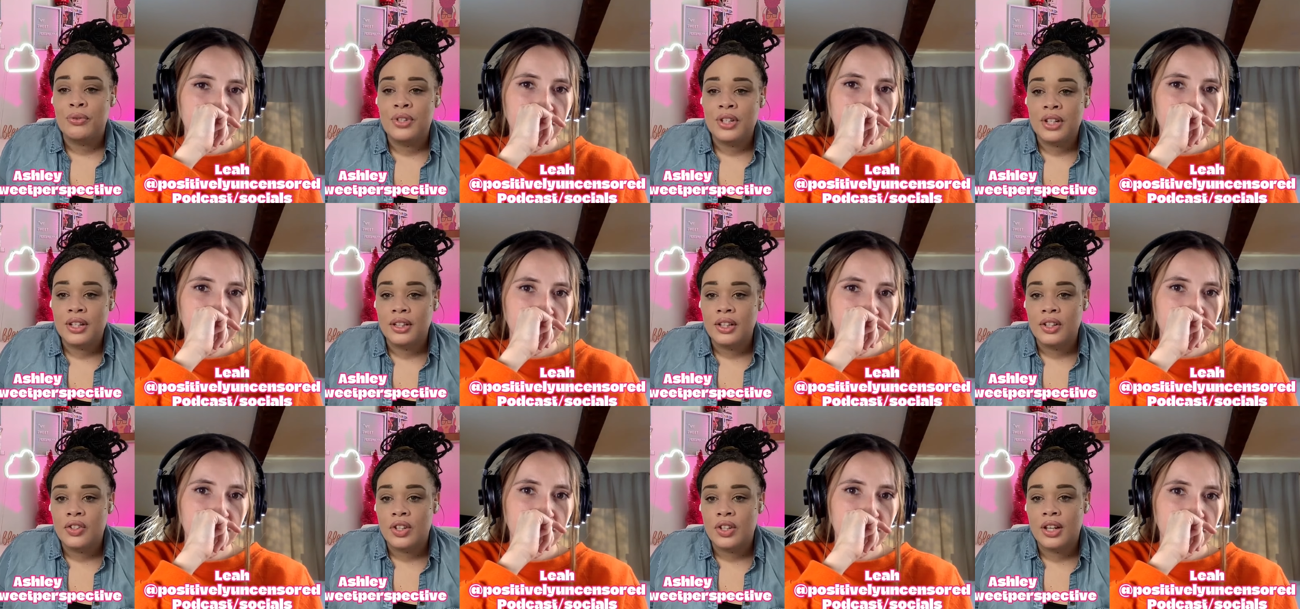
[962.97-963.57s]
Speaker 1: of due
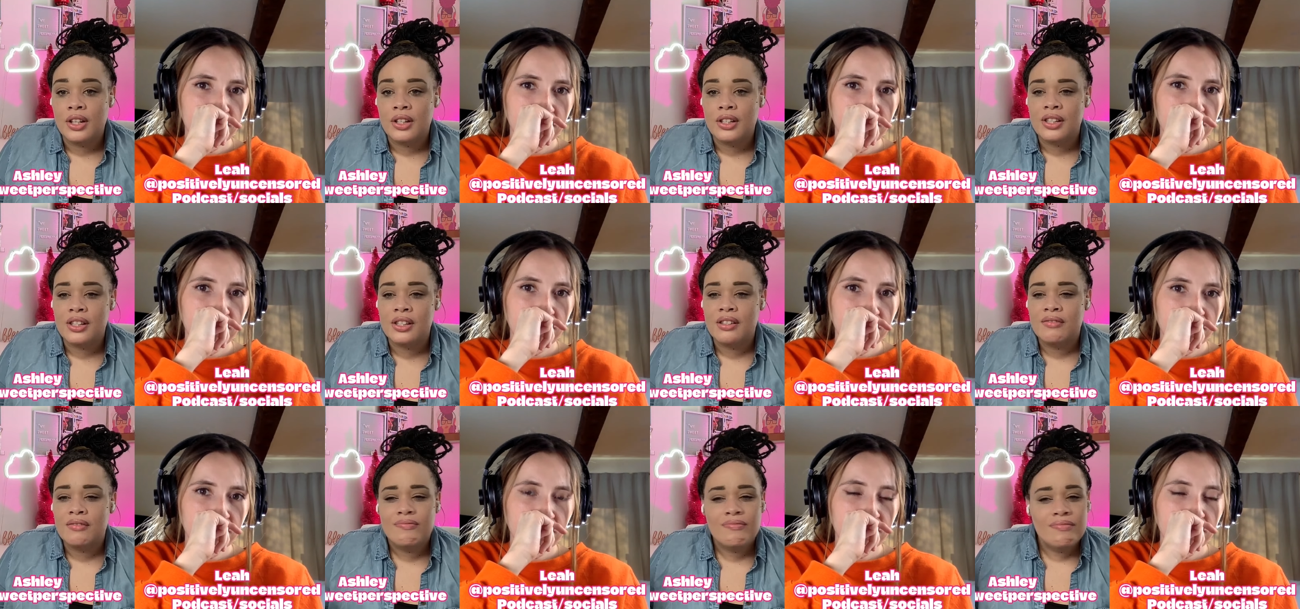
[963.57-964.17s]

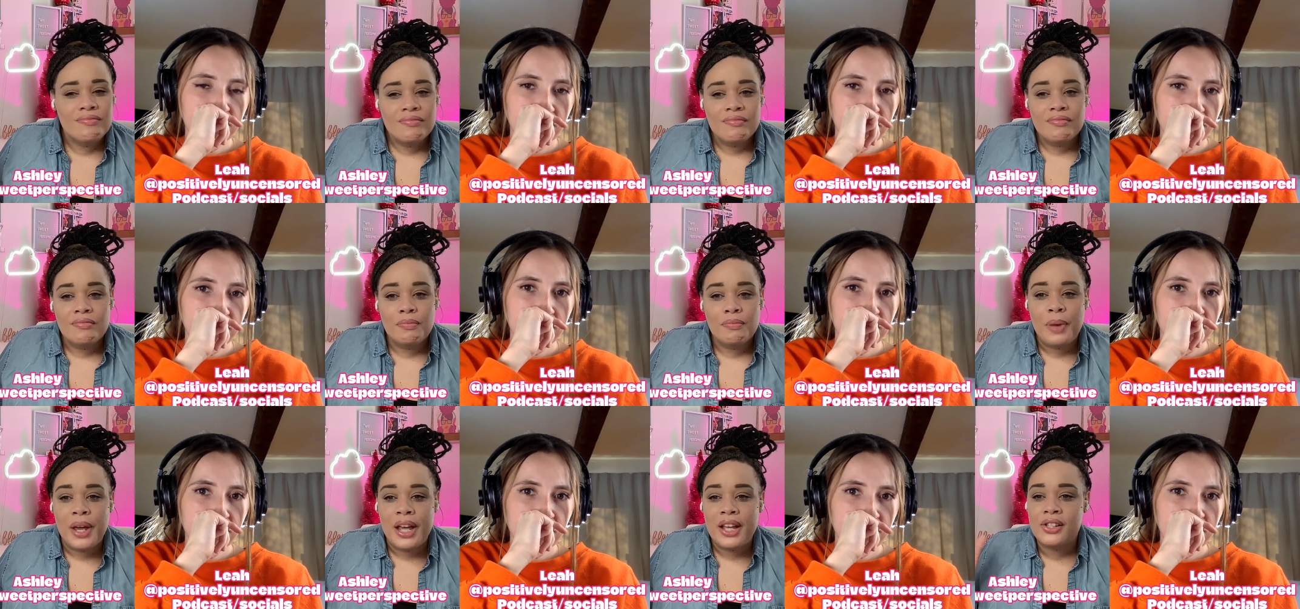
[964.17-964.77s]
diligence
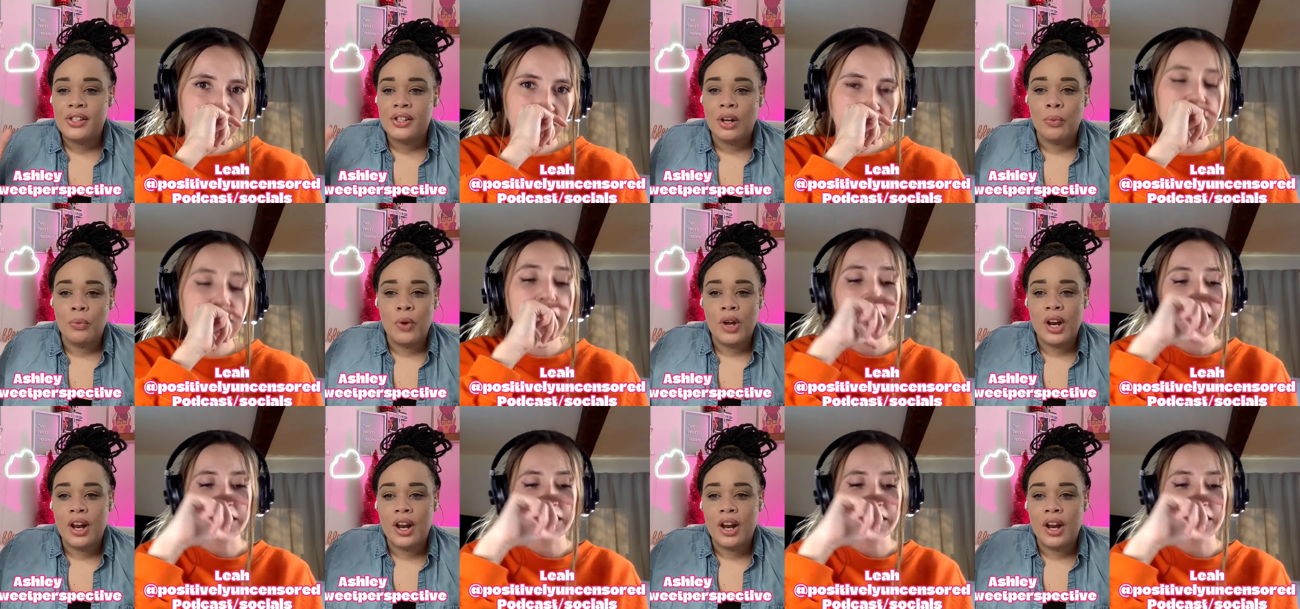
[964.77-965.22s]
based yes.